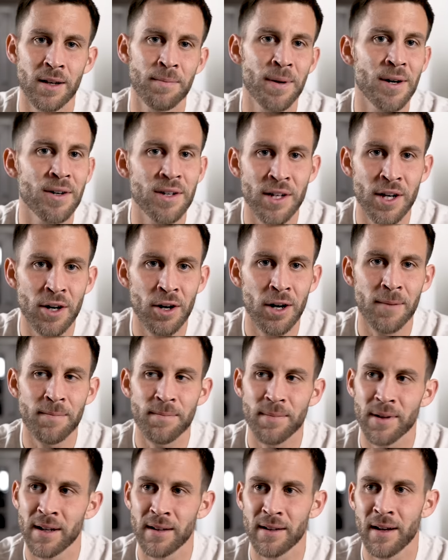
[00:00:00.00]
Compared to
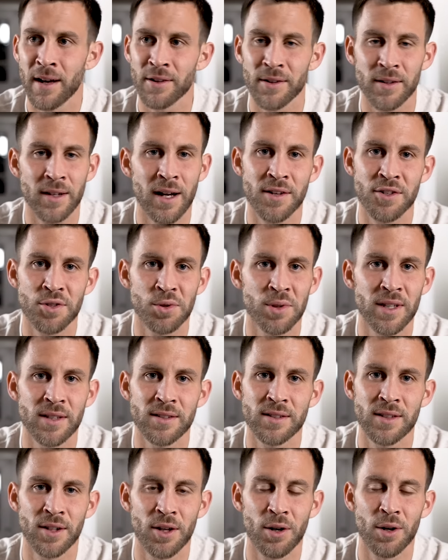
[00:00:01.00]
Europe and other
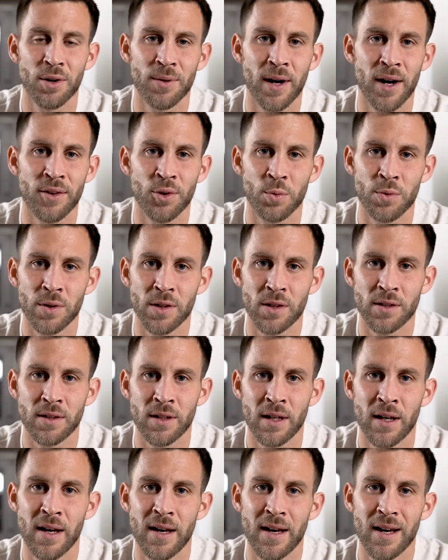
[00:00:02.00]
countries, you know, around the
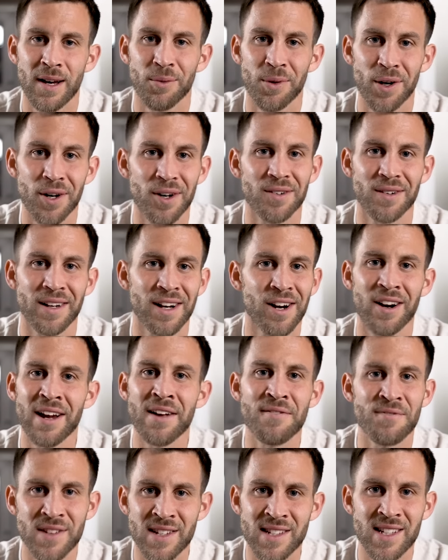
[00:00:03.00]
world, we are in our
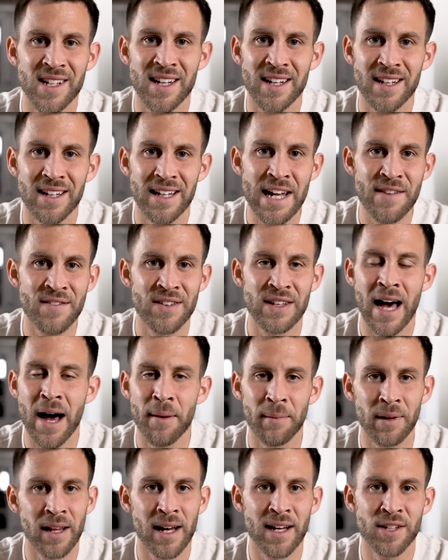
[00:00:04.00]
infancy. Even the
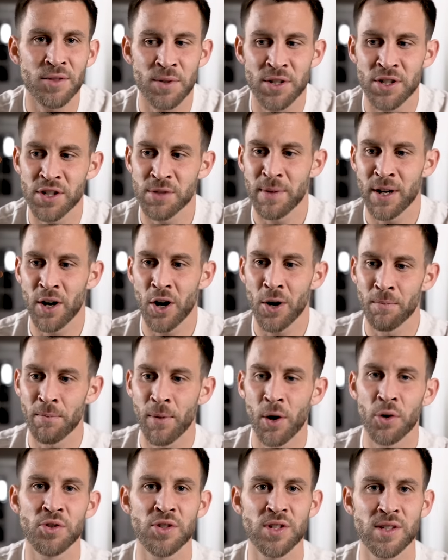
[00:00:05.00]
MLS, which has been our
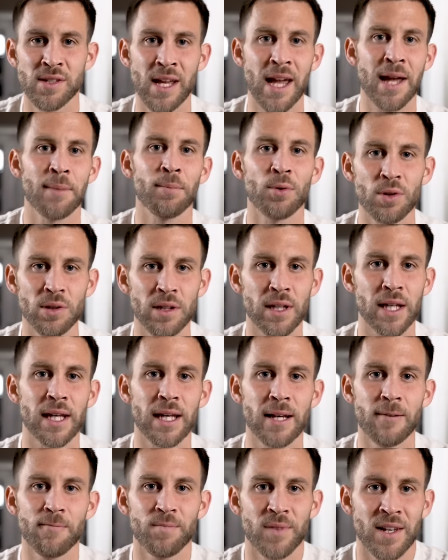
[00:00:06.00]
most stable
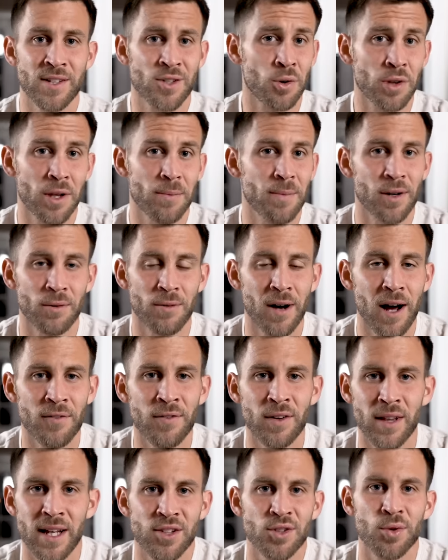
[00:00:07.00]
league, has only been around
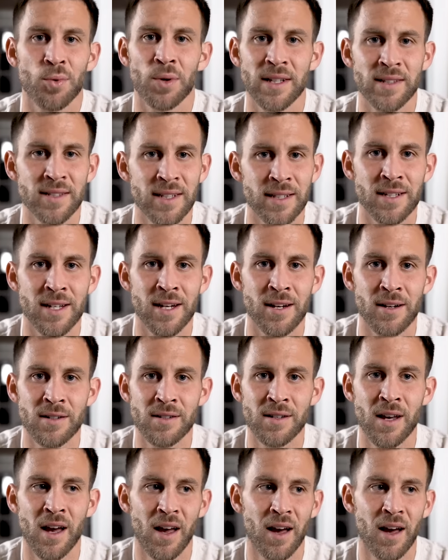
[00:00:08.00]
for like 26 years.